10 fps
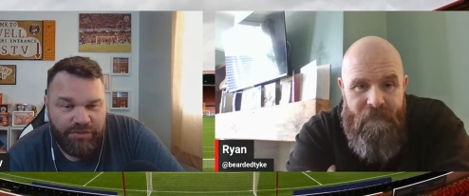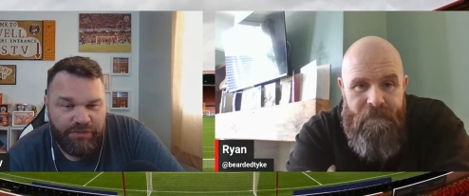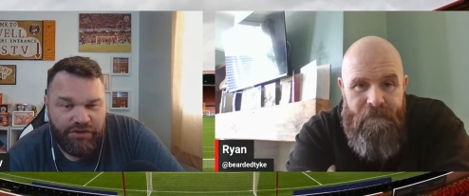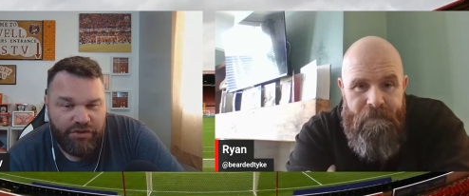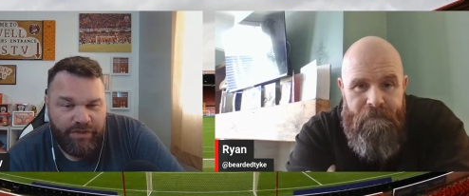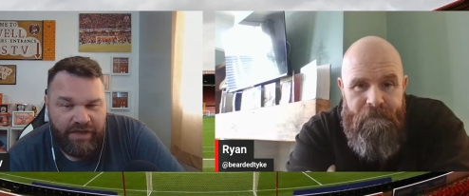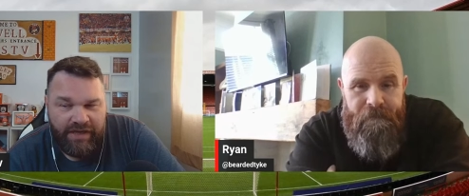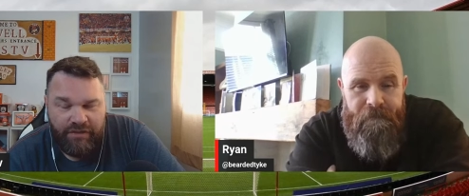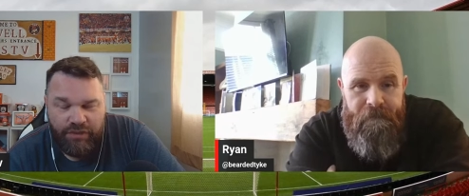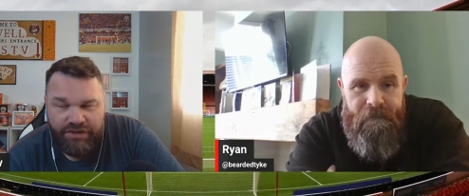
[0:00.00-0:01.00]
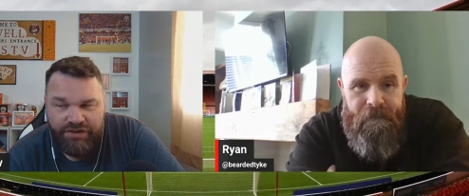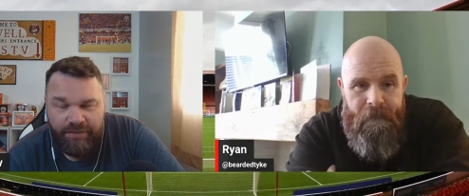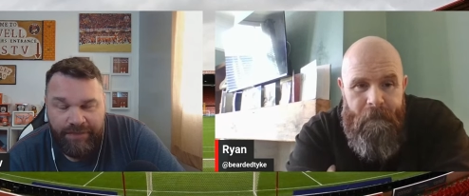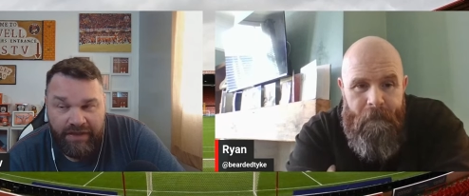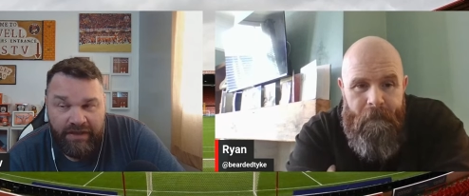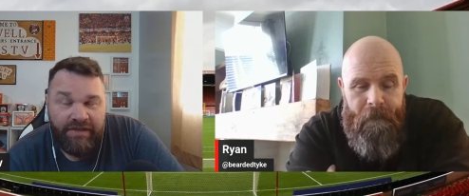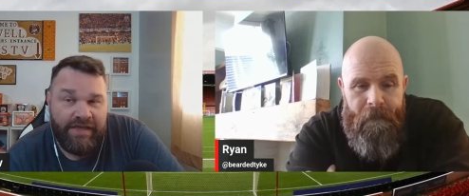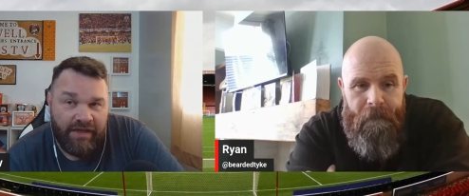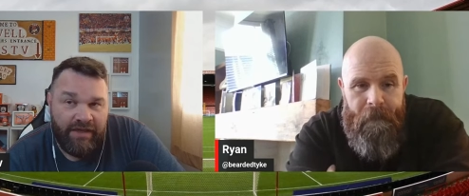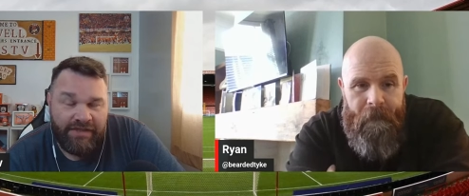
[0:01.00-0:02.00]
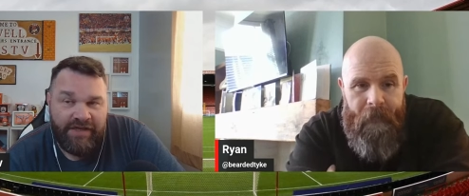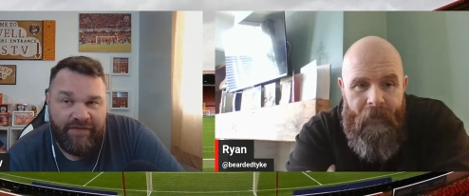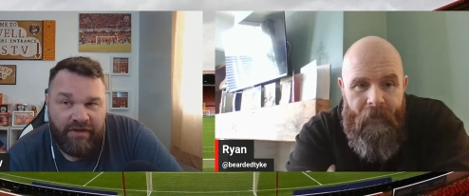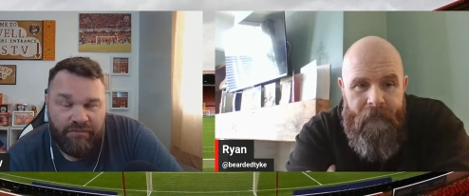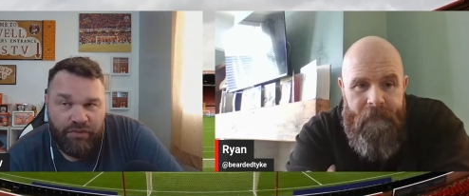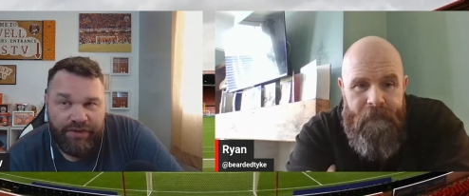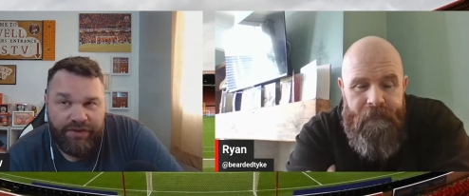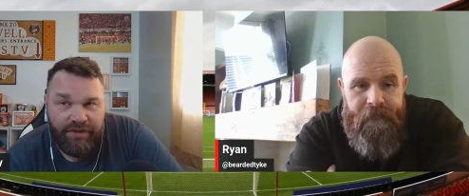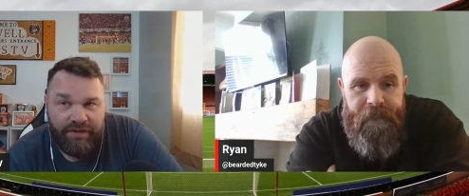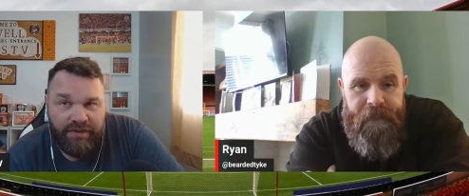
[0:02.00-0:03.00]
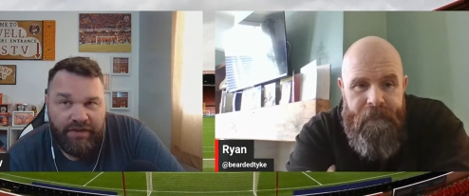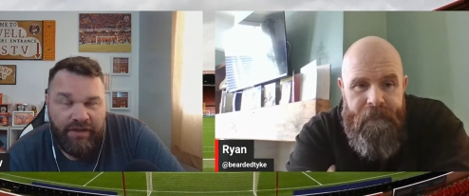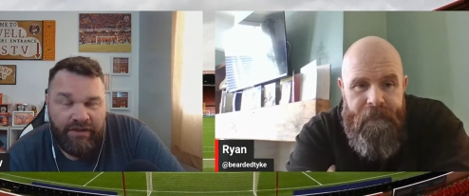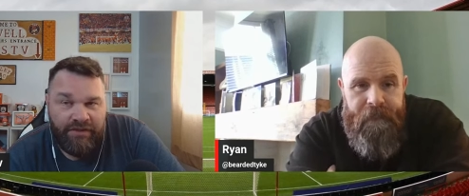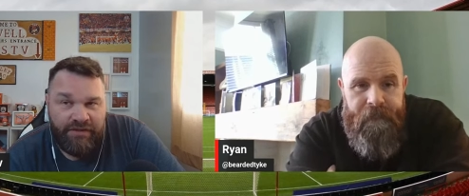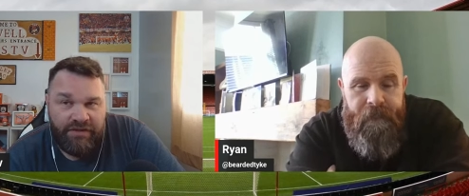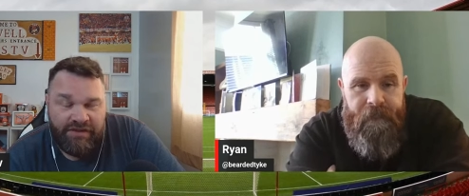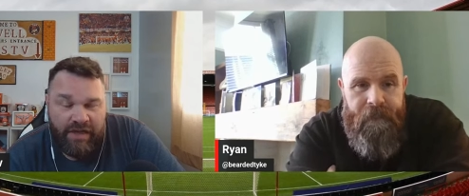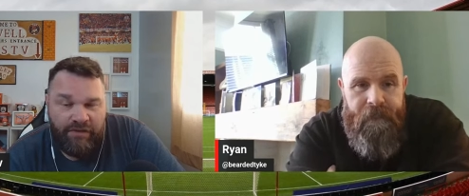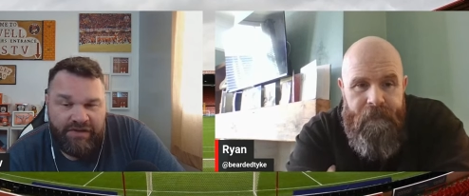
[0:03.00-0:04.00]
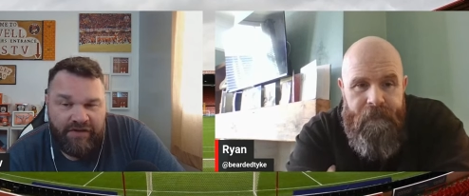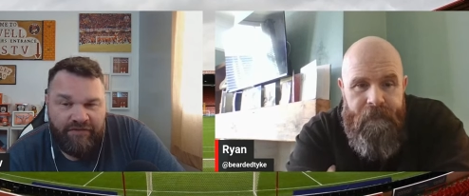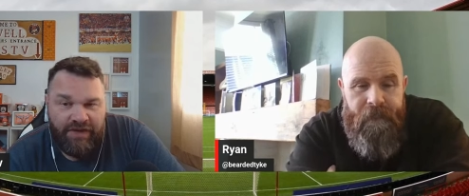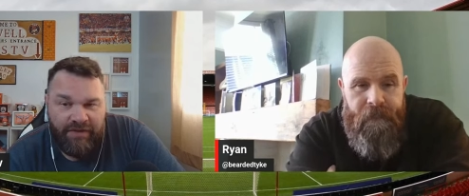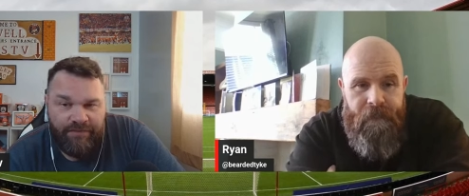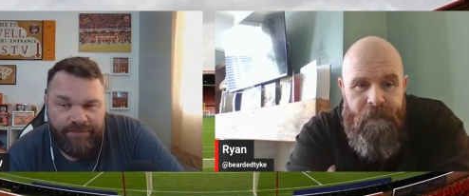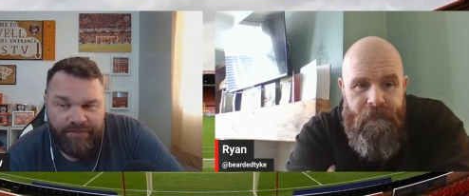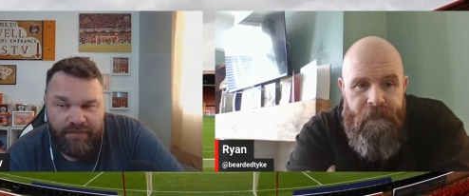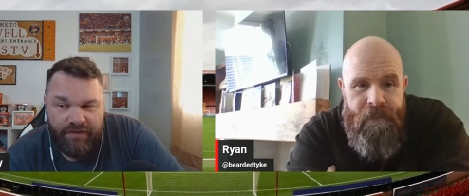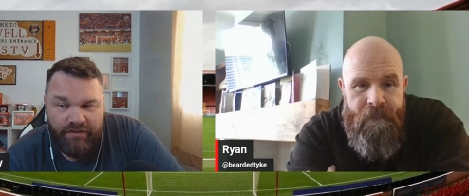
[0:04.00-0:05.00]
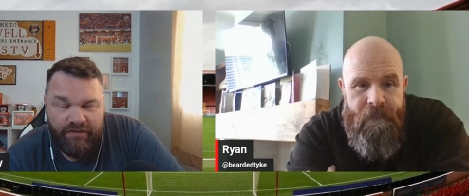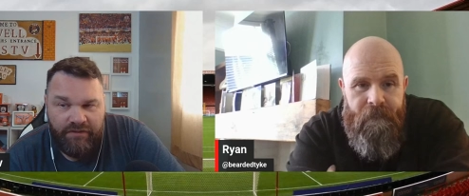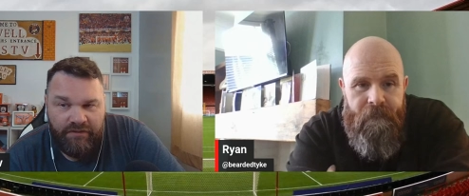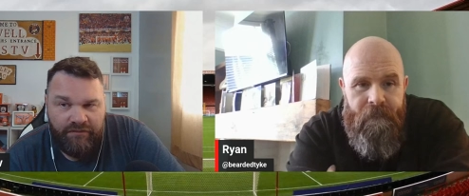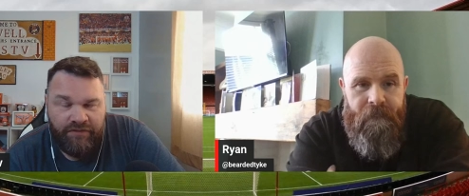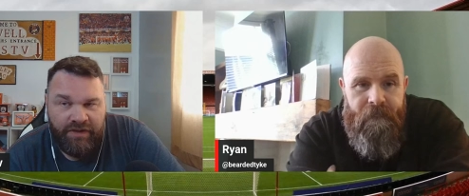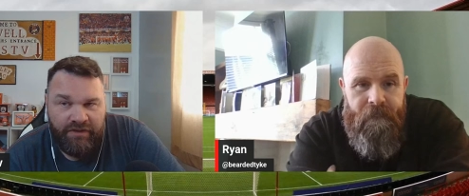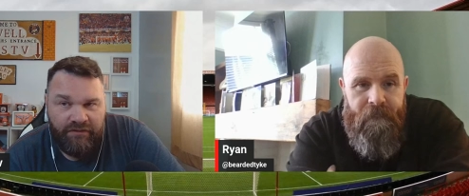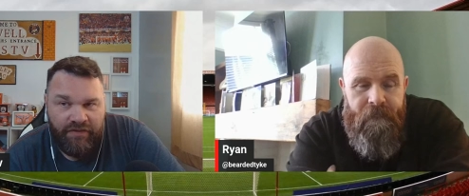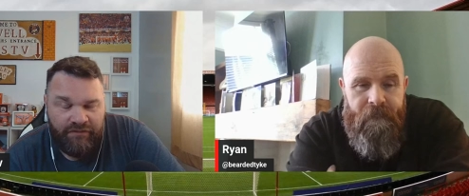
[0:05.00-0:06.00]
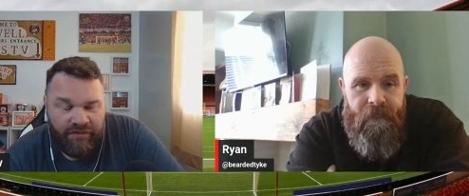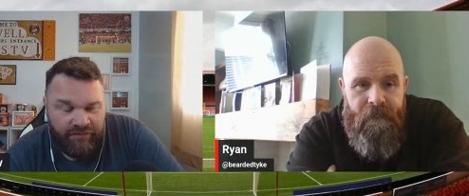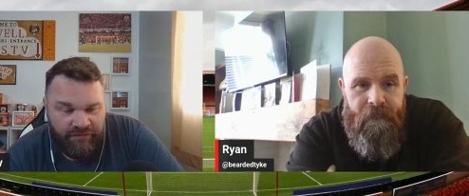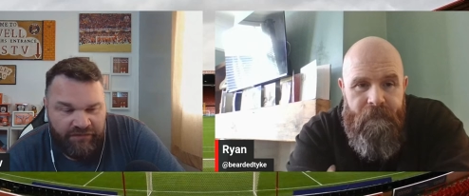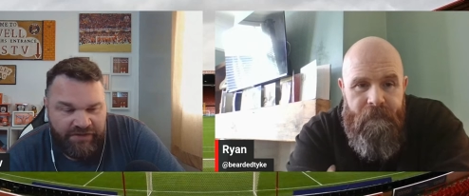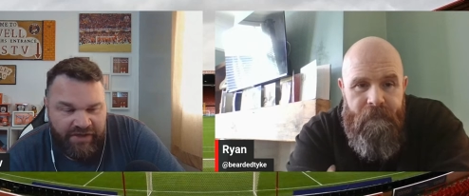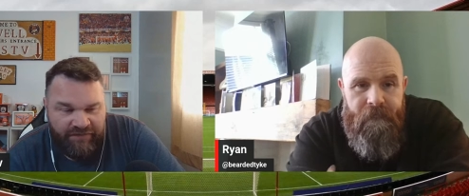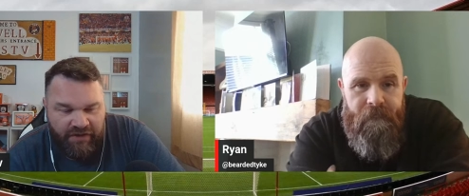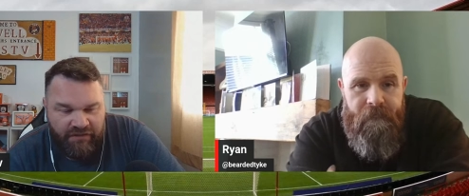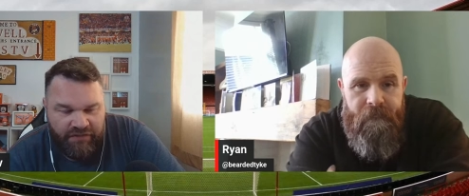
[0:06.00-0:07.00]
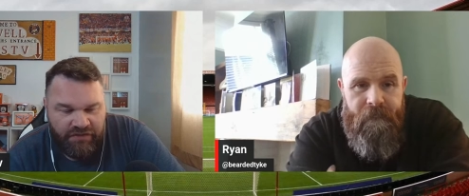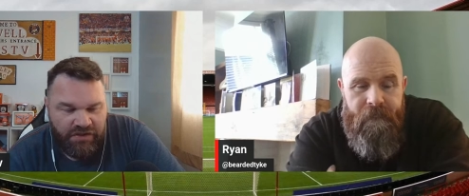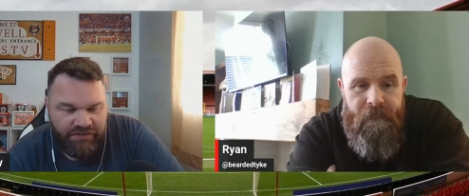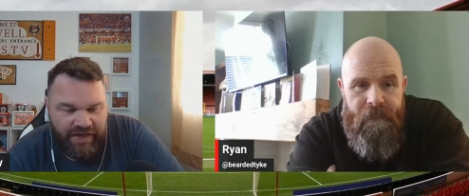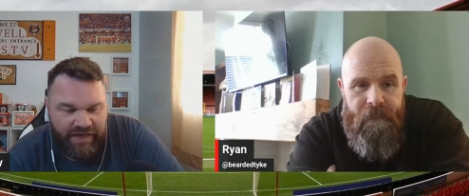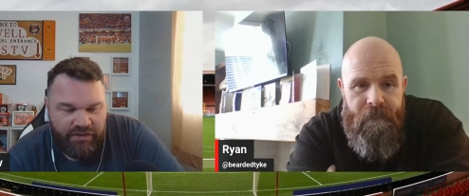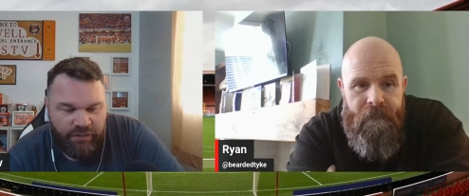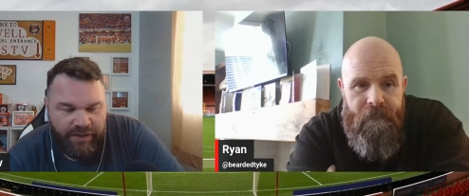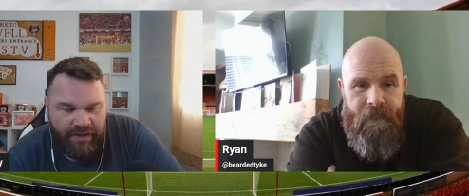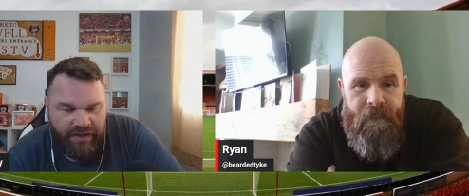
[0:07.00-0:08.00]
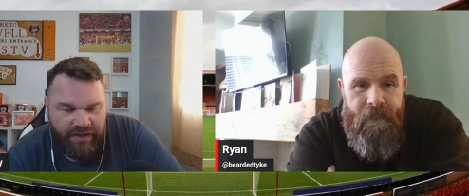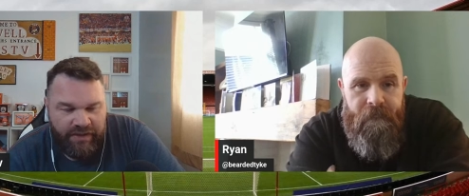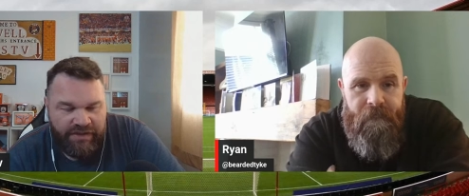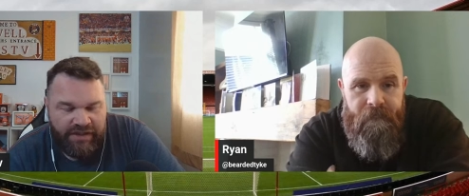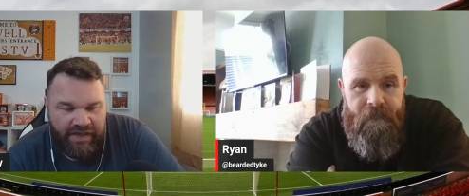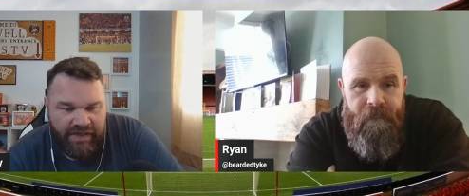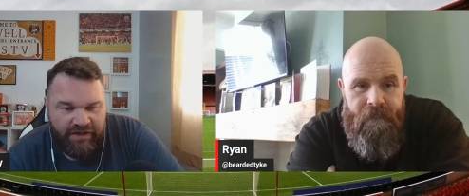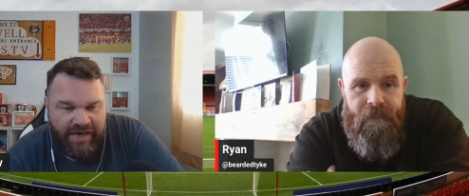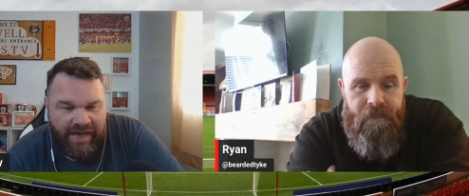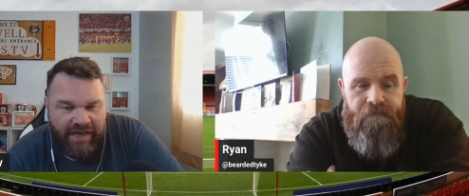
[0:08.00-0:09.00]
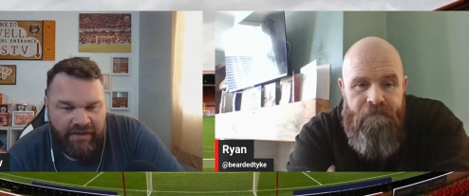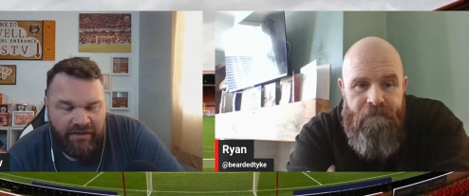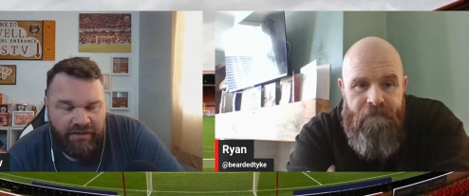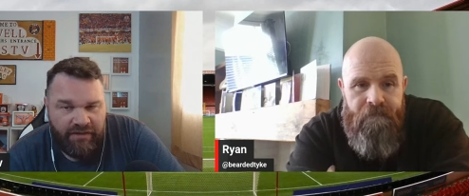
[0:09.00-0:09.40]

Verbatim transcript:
Speaker 1: doing something right. Which, yeah, I take that on board. And it's like what you said, Via. we have ticked that off, the cross crossed that out away. And it's like, now,